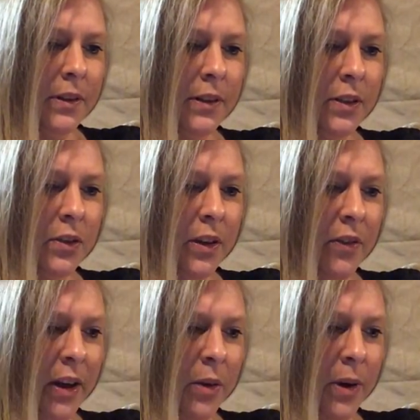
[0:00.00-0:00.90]
such an
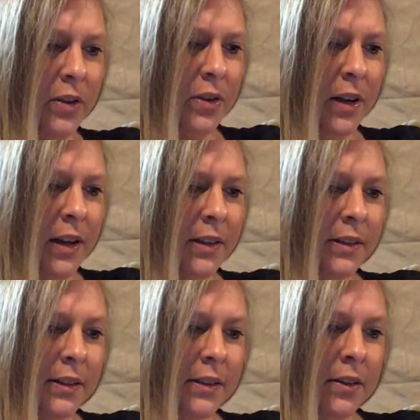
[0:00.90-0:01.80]
evaluation and
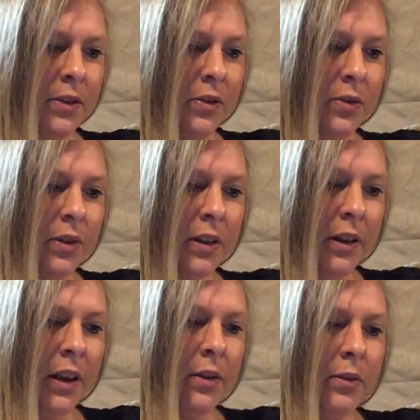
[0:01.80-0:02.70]
insist on
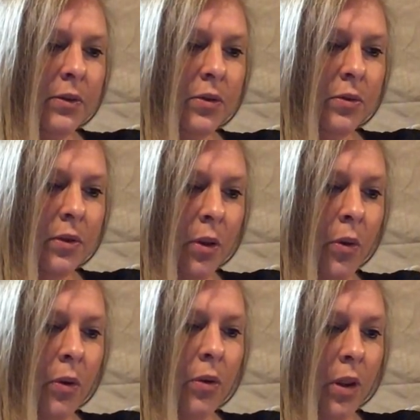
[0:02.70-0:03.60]
strictly
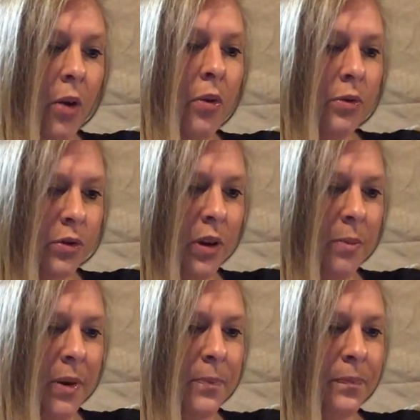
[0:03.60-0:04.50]
local
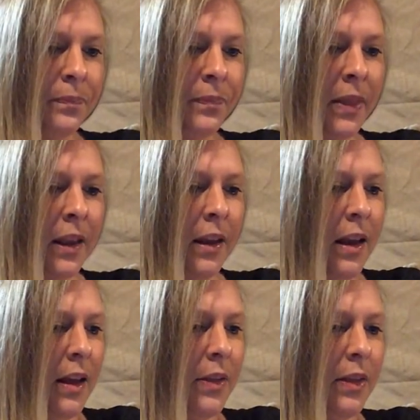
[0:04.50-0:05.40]
treatment.
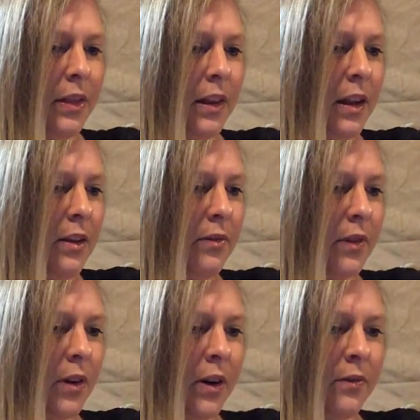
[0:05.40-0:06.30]
The need
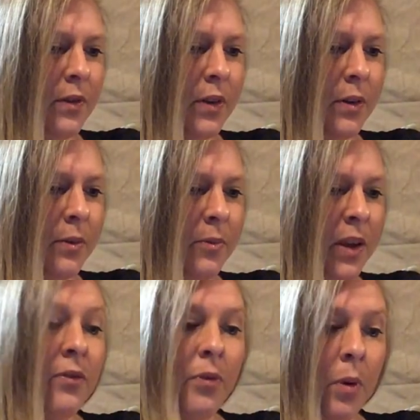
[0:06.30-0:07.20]
for
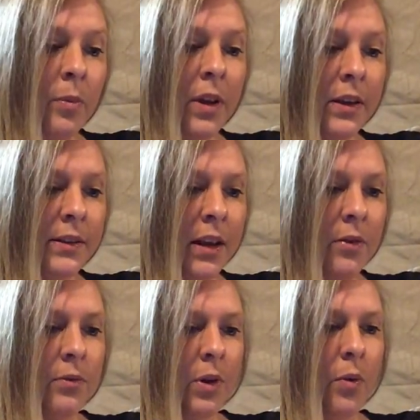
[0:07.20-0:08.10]
informed
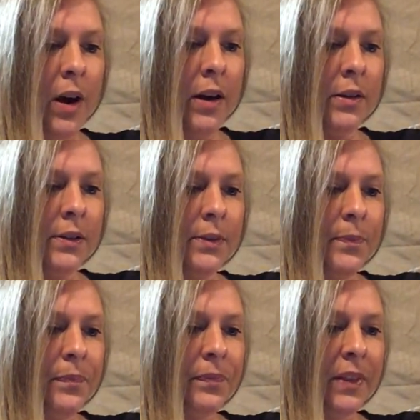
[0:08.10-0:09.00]
consent requires
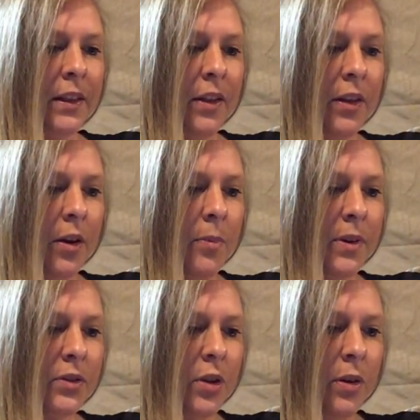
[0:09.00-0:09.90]
that
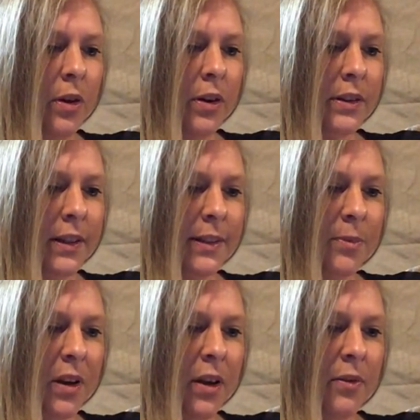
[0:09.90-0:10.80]
therapists share their
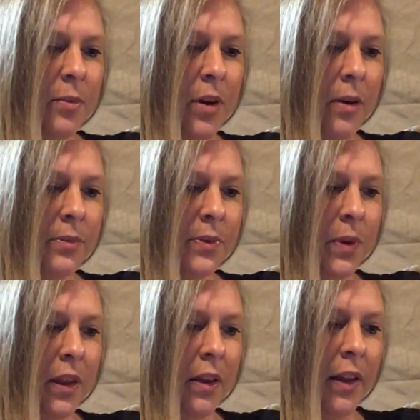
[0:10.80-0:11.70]
assessment of the problems
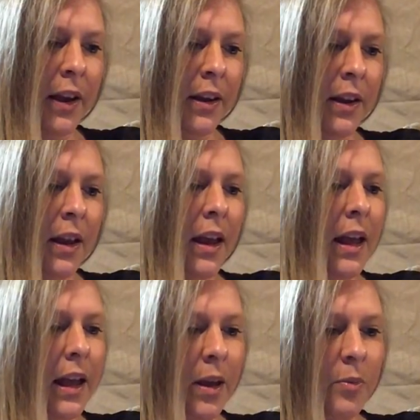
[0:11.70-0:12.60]
with the client
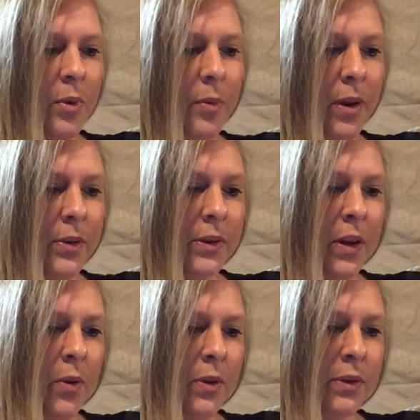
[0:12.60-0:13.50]
and propose a
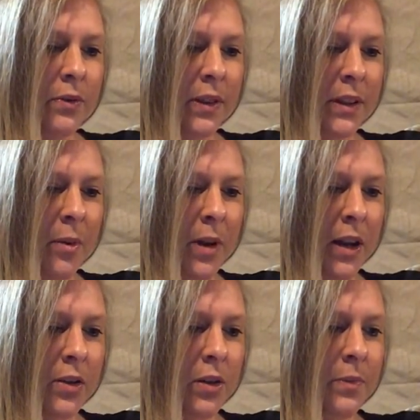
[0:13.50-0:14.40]
course of
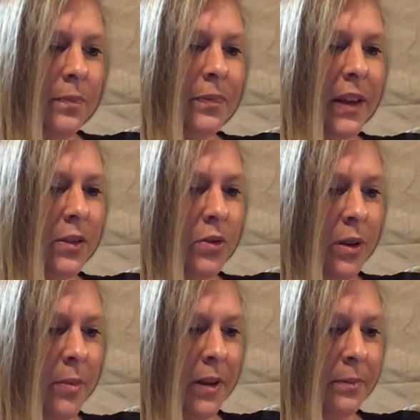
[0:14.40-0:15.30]
examination and
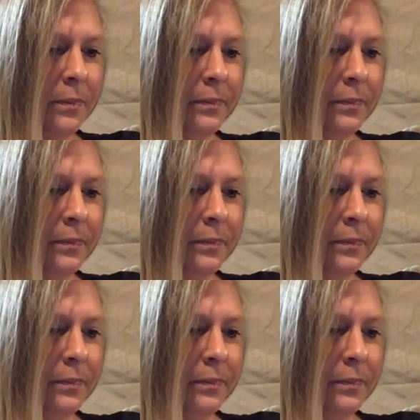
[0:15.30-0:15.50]
treatment,